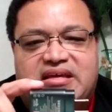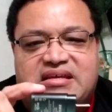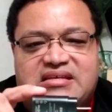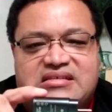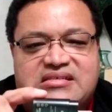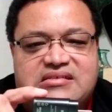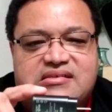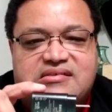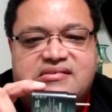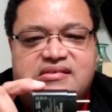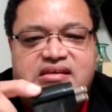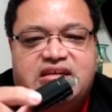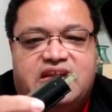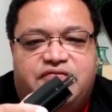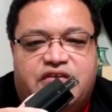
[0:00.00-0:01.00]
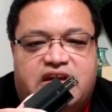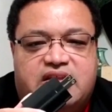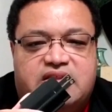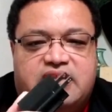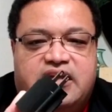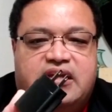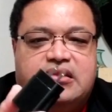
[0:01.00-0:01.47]
is
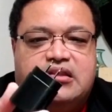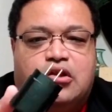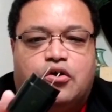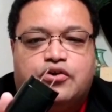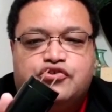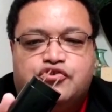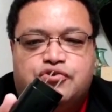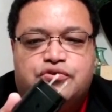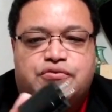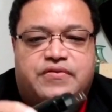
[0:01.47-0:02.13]
significantly larger